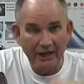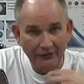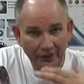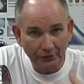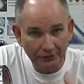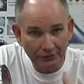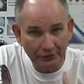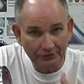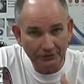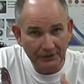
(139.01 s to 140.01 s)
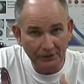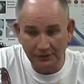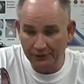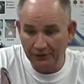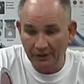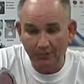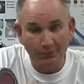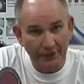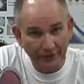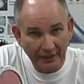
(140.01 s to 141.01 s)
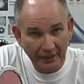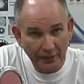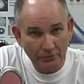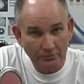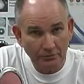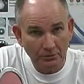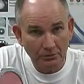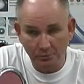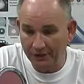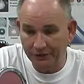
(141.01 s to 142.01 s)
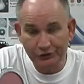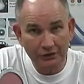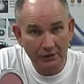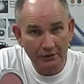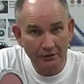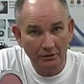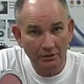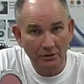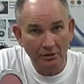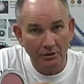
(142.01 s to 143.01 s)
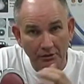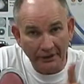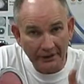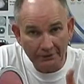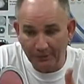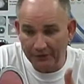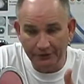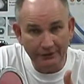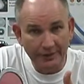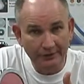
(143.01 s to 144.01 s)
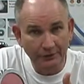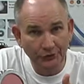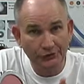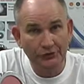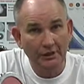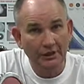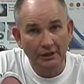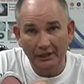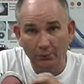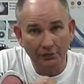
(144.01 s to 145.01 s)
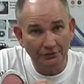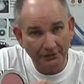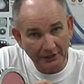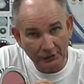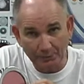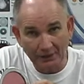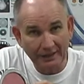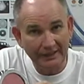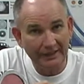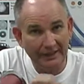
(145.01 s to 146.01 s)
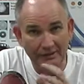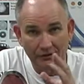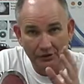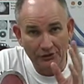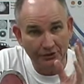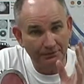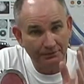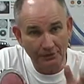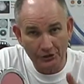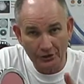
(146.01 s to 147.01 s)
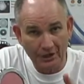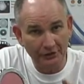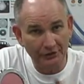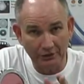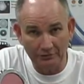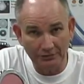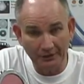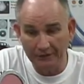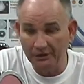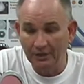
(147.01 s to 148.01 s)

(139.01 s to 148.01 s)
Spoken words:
not only does it feel good, better hair, better skin, ladies, better nails. It will affect your body in just the first shower. You can feel it.